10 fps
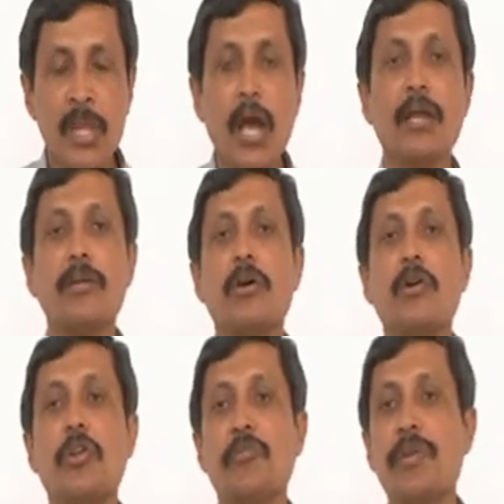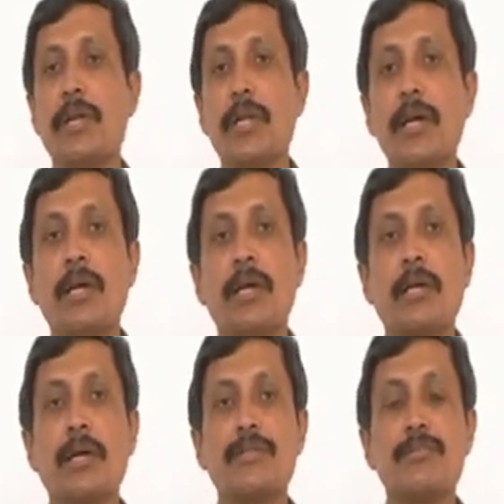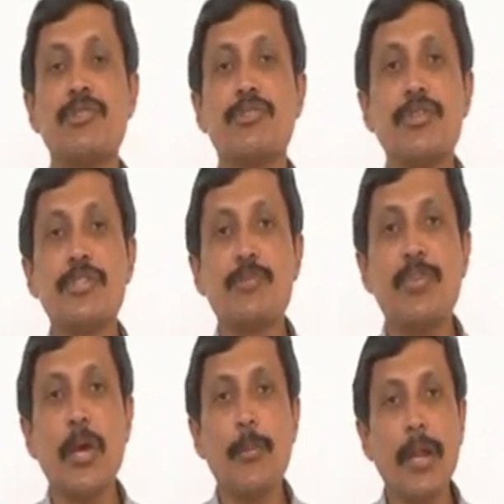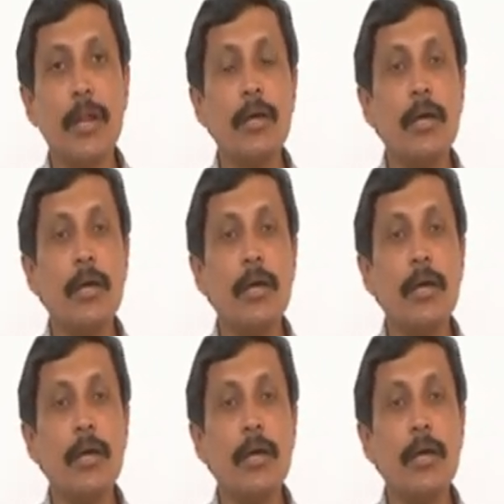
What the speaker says: And definitely customs duty is payable